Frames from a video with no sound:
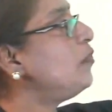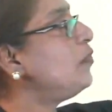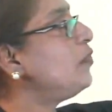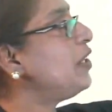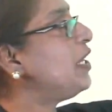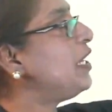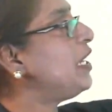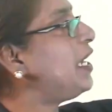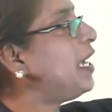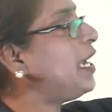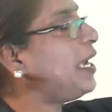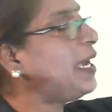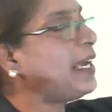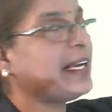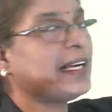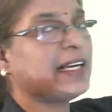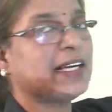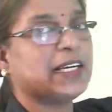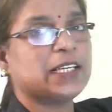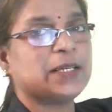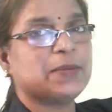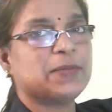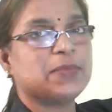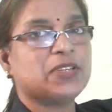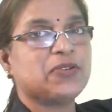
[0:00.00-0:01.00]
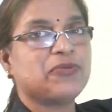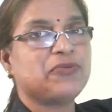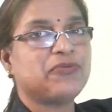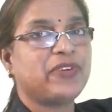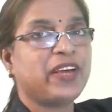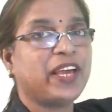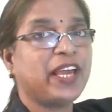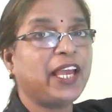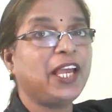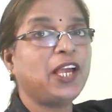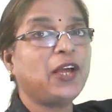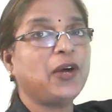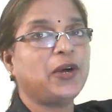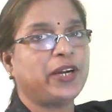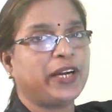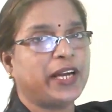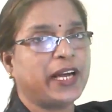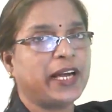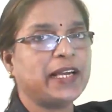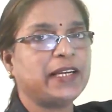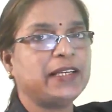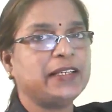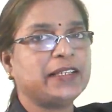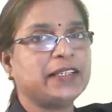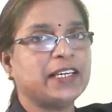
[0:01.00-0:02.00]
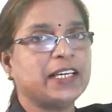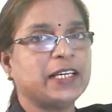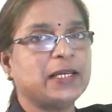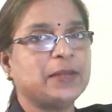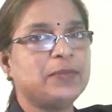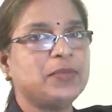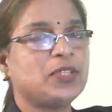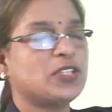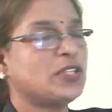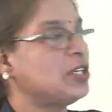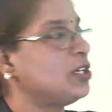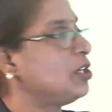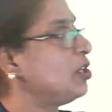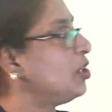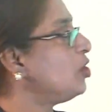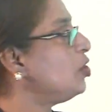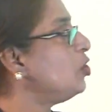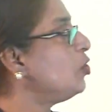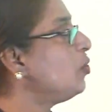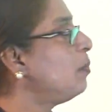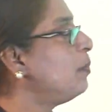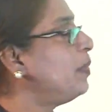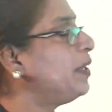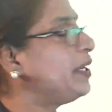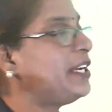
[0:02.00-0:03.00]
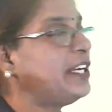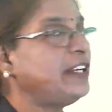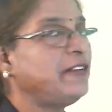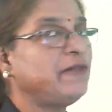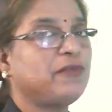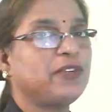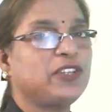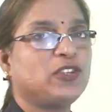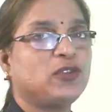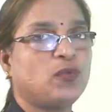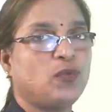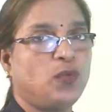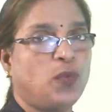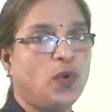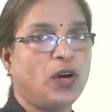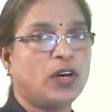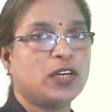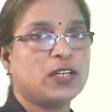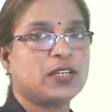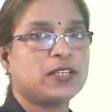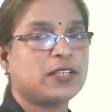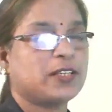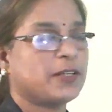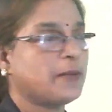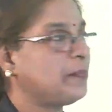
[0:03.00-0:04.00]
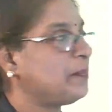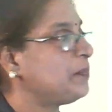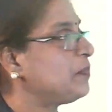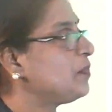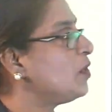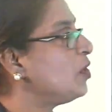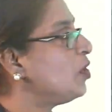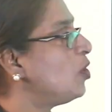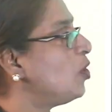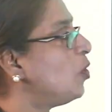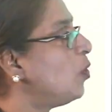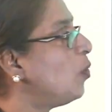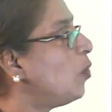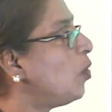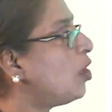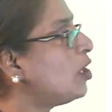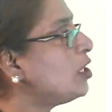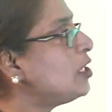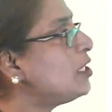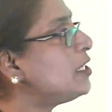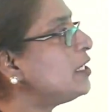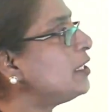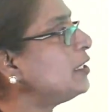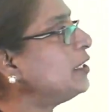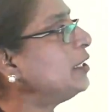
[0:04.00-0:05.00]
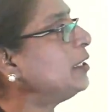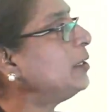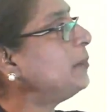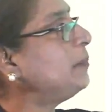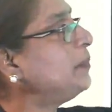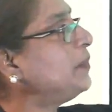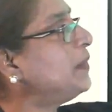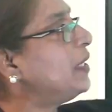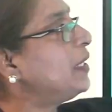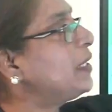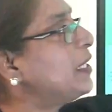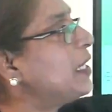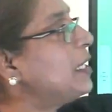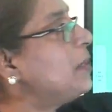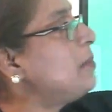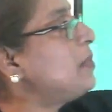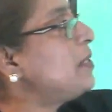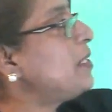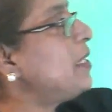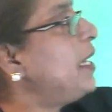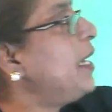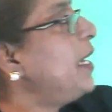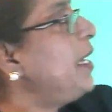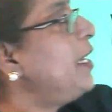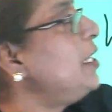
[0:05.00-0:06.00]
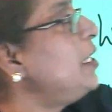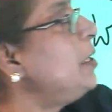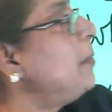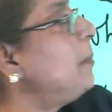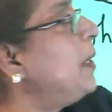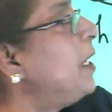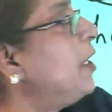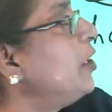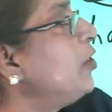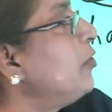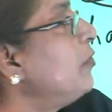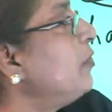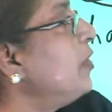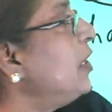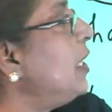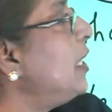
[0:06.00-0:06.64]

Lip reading: if A comes, if A or an comes, you begin with what. Water, then comes the end part of the